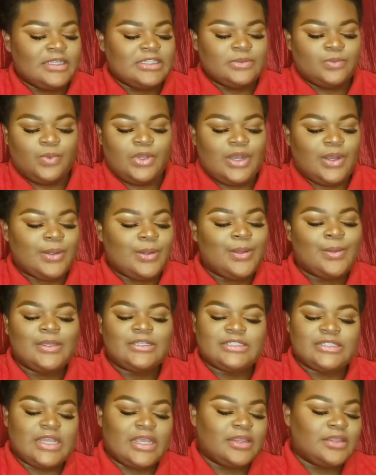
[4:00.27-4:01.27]
We don't know
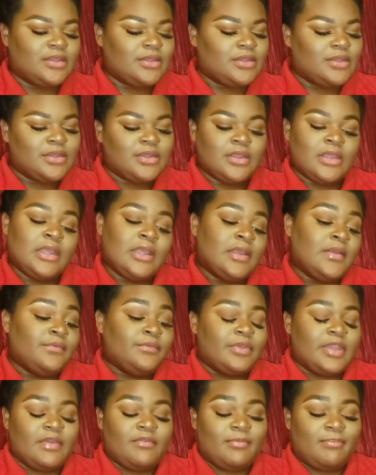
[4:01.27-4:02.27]
each other.
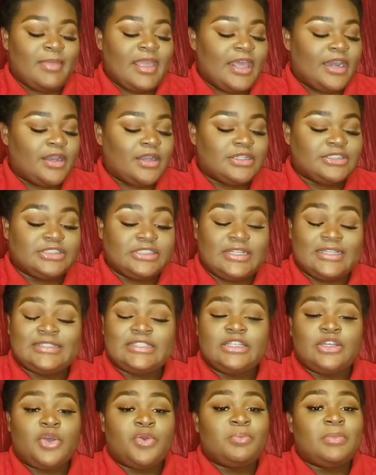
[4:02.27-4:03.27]
Never met her. She
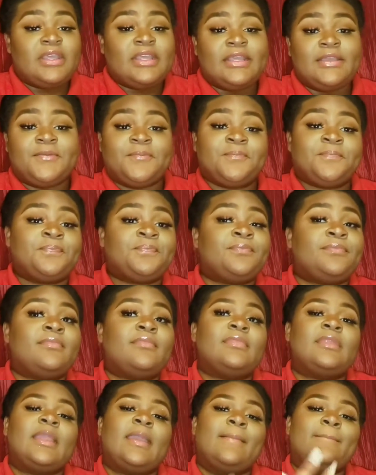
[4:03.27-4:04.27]
doesn't know me.
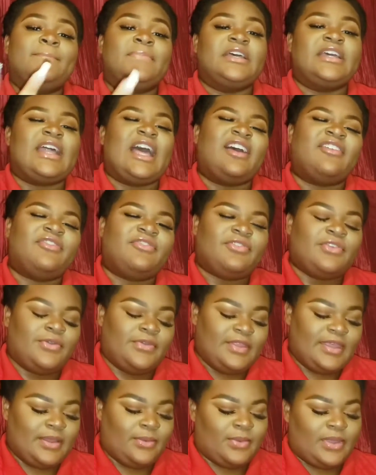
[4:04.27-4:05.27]
But I feel
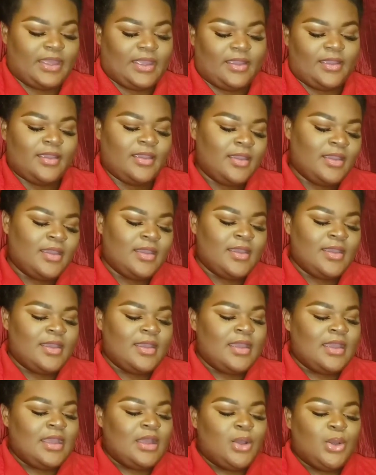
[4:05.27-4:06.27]
that way.
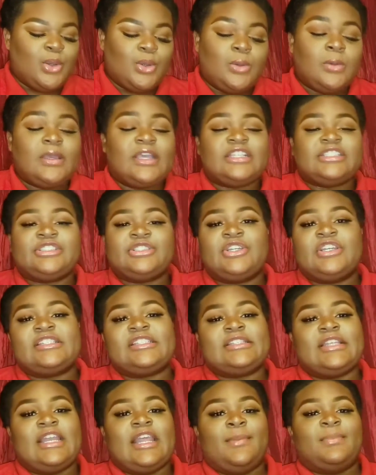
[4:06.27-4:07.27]
Who is your
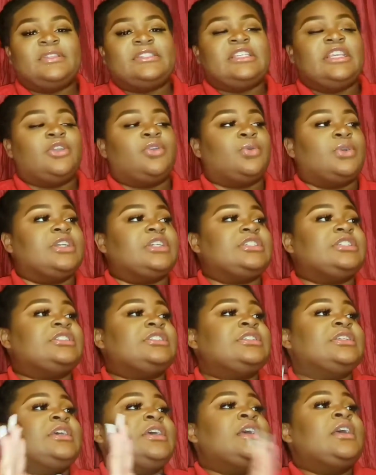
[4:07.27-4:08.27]
celebrity
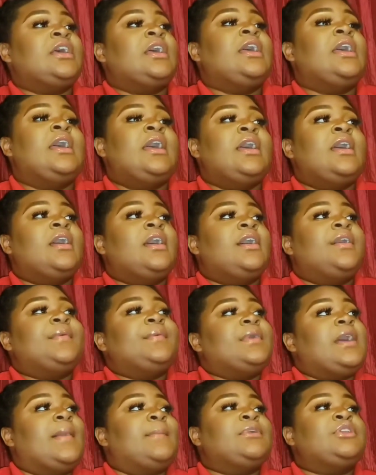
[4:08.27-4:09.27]
crush?
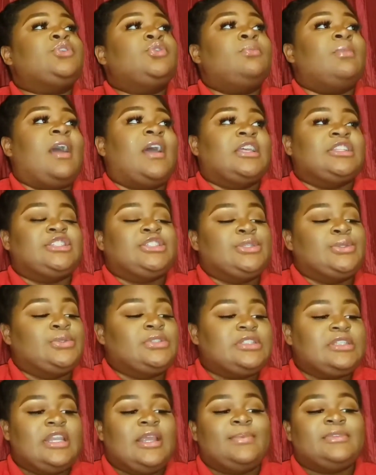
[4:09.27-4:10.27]
I'm going to do my
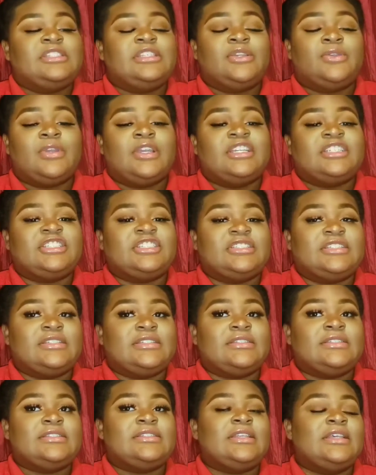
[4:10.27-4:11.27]
two celebrity
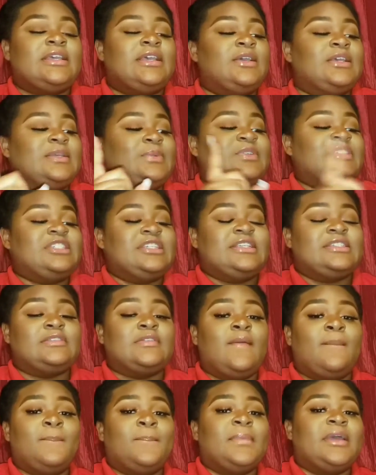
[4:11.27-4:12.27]
crushes, which is
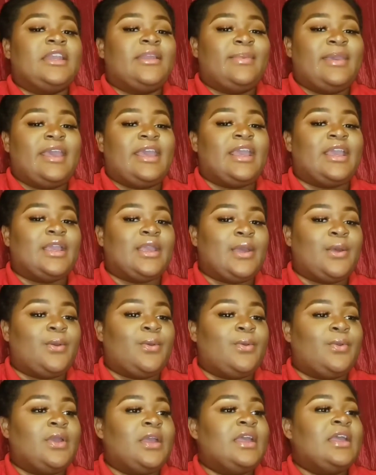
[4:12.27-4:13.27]
Moneybagg
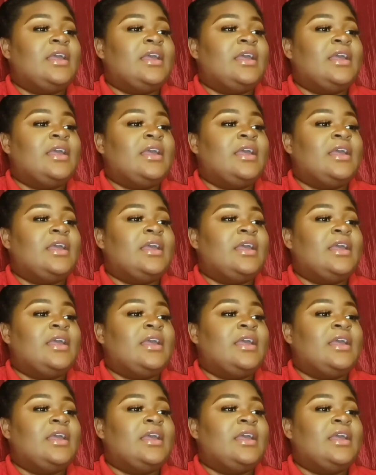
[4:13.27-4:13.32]
Yo.